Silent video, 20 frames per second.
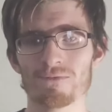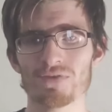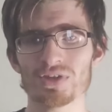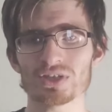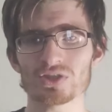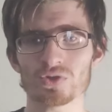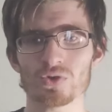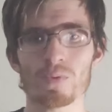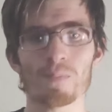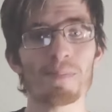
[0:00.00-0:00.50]

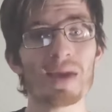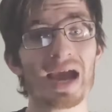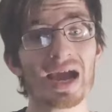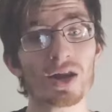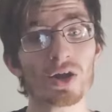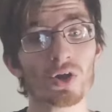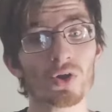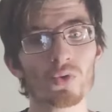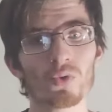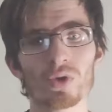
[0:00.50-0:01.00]
physical
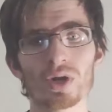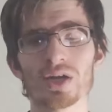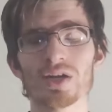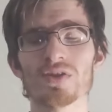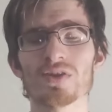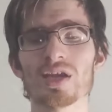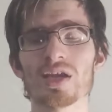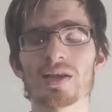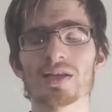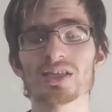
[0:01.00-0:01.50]
matter or
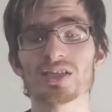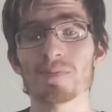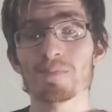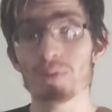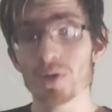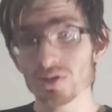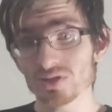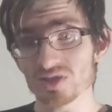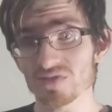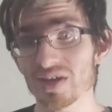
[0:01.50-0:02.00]
anything. It's
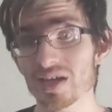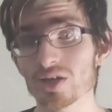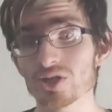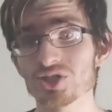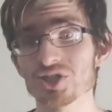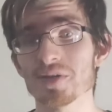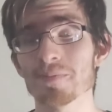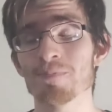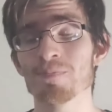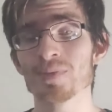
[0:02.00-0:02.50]
composed of
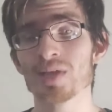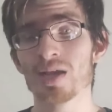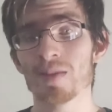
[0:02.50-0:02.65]
energy.